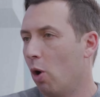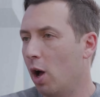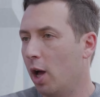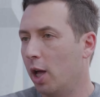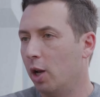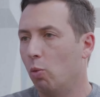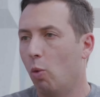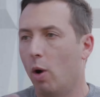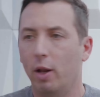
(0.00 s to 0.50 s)

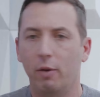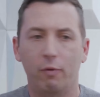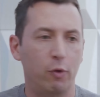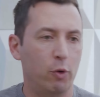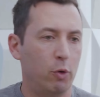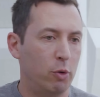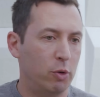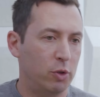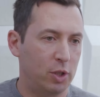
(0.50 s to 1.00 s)
1
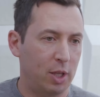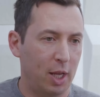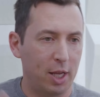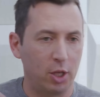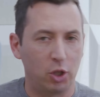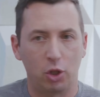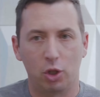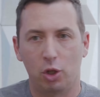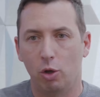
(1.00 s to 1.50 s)
food.
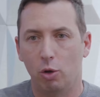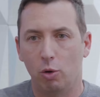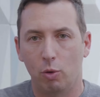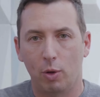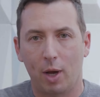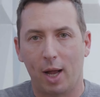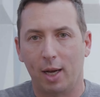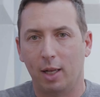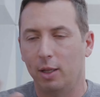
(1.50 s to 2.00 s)
Stage
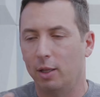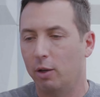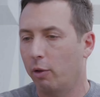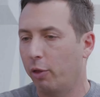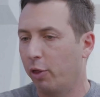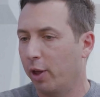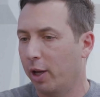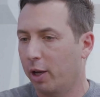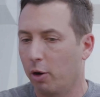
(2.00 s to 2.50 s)
2 got a
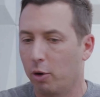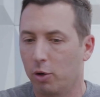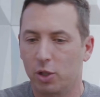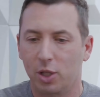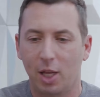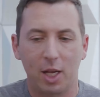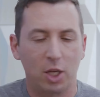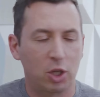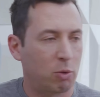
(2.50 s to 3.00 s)
little
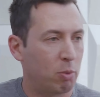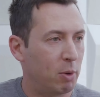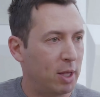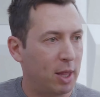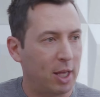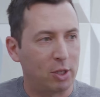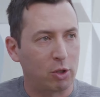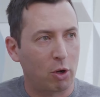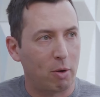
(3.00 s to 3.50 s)
thicker. Stage
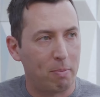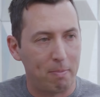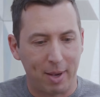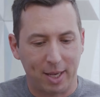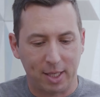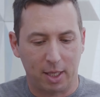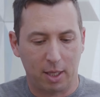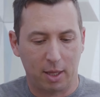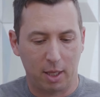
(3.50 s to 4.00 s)
3, they started
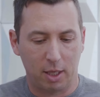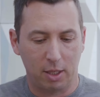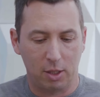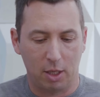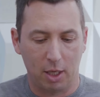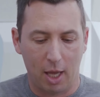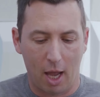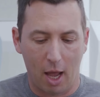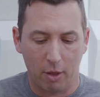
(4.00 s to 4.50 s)
mixing
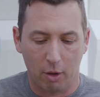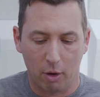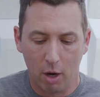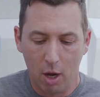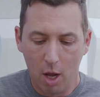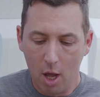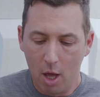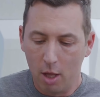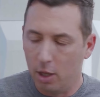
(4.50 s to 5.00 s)
things
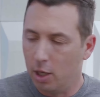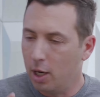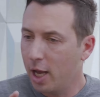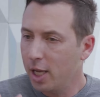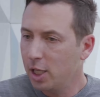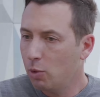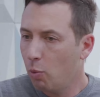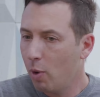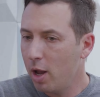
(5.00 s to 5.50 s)
together. The
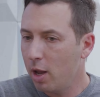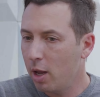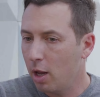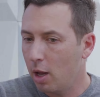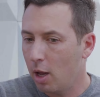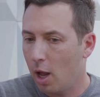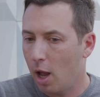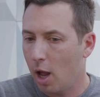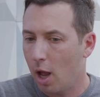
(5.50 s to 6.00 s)
nice
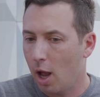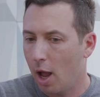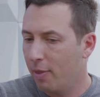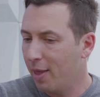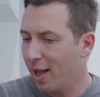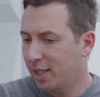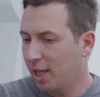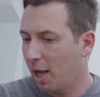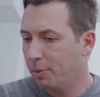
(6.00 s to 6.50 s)
way,
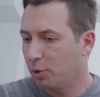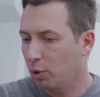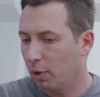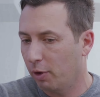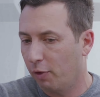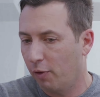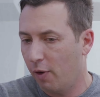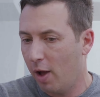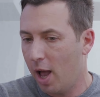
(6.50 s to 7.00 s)
and that's
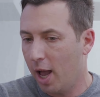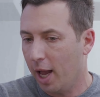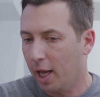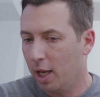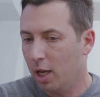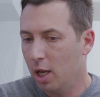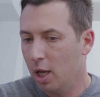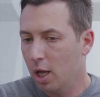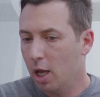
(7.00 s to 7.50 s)
absolutely
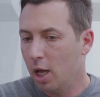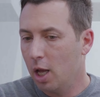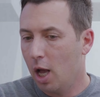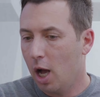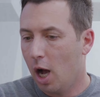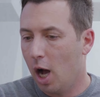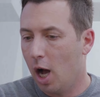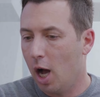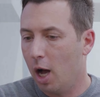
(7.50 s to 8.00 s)
fine.
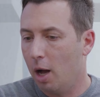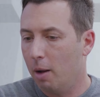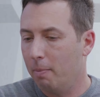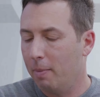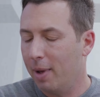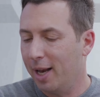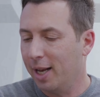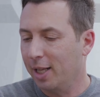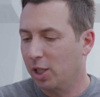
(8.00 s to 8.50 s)

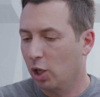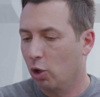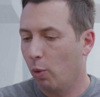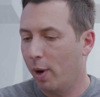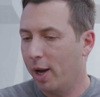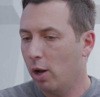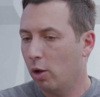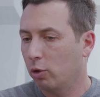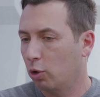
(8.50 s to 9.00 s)
And it's a
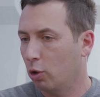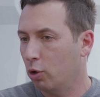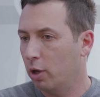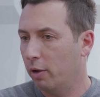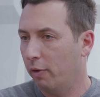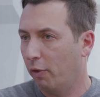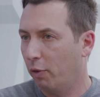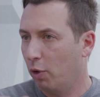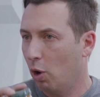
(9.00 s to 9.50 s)
great
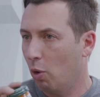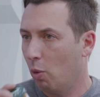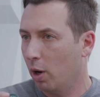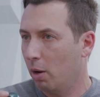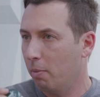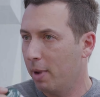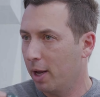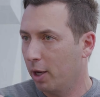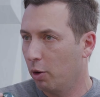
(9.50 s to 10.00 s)
alternative if you don't
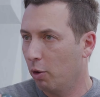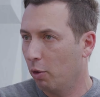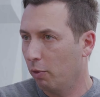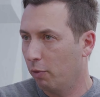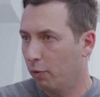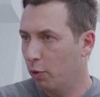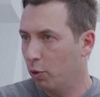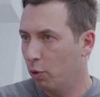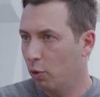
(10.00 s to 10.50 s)
want to make your
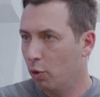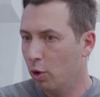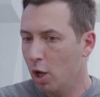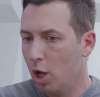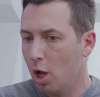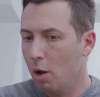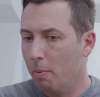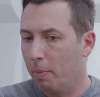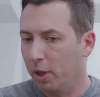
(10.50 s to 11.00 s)
own
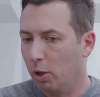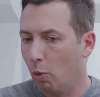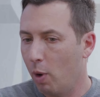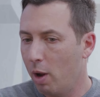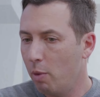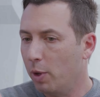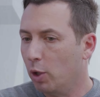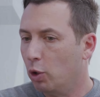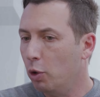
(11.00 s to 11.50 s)
food. But the
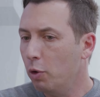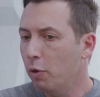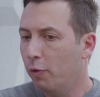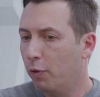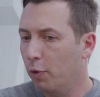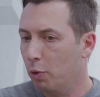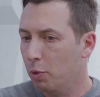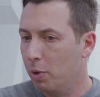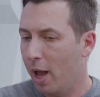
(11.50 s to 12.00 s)
way we
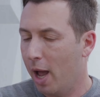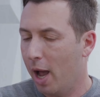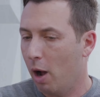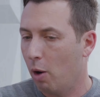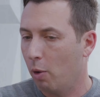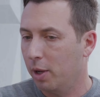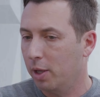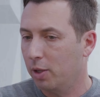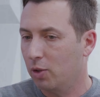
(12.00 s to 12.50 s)
do food
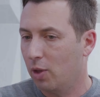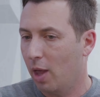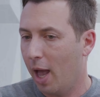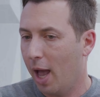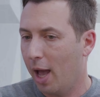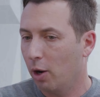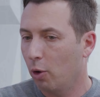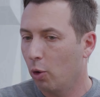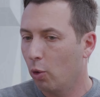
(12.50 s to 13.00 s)
now is
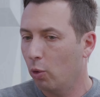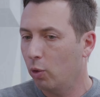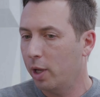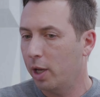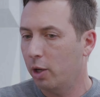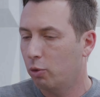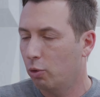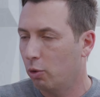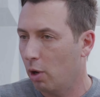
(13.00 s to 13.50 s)
that
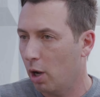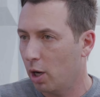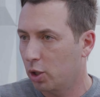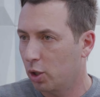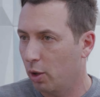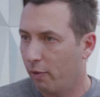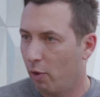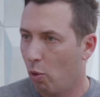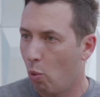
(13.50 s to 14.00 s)
early
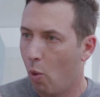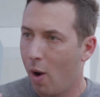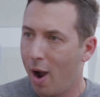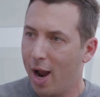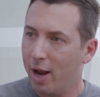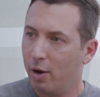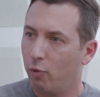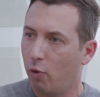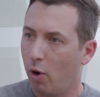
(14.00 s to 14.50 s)
introduction of a
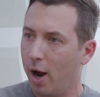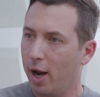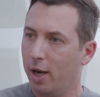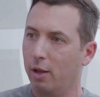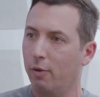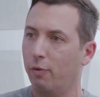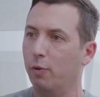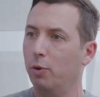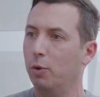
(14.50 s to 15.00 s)
wide
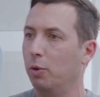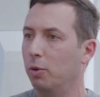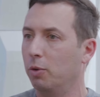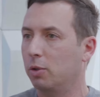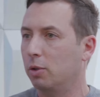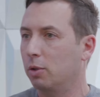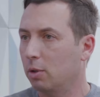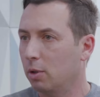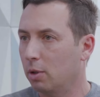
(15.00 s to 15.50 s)
variety of
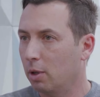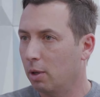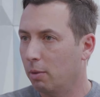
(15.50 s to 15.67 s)
foods.